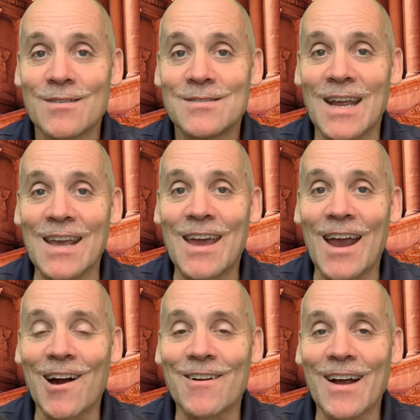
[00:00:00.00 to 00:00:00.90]
Take
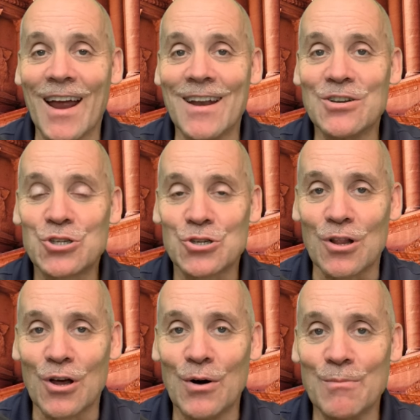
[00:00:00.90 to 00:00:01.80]
care and
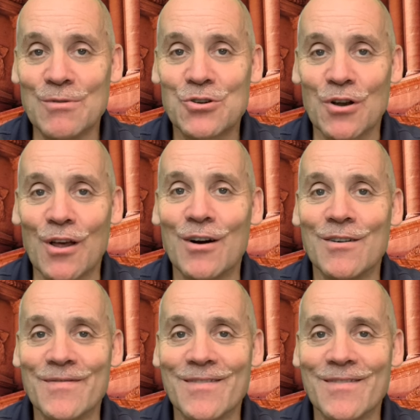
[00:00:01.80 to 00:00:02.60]
shalom, shalom.